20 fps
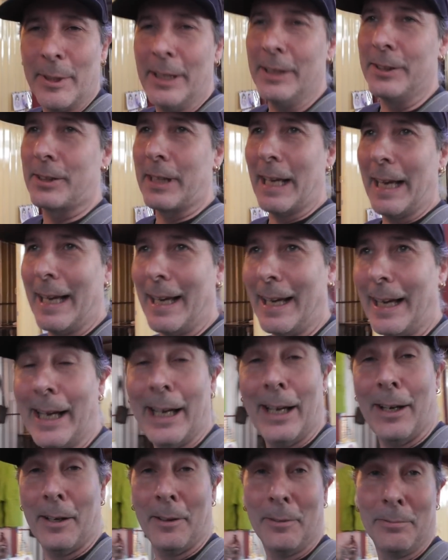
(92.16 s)
is
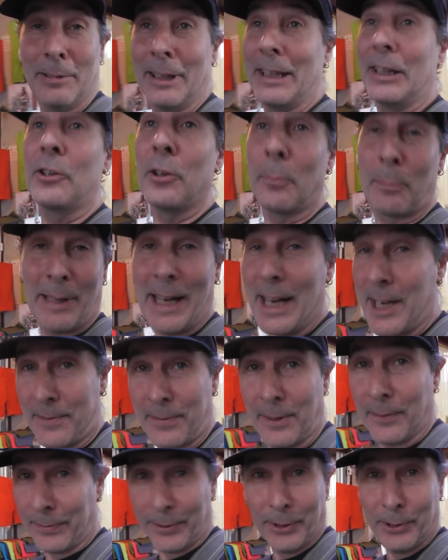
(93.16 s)
a really good place
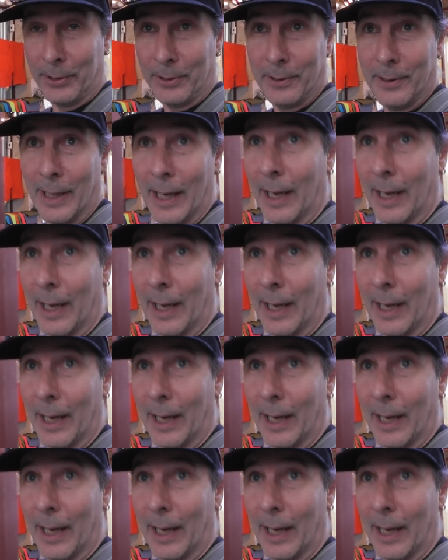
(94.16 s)
for food.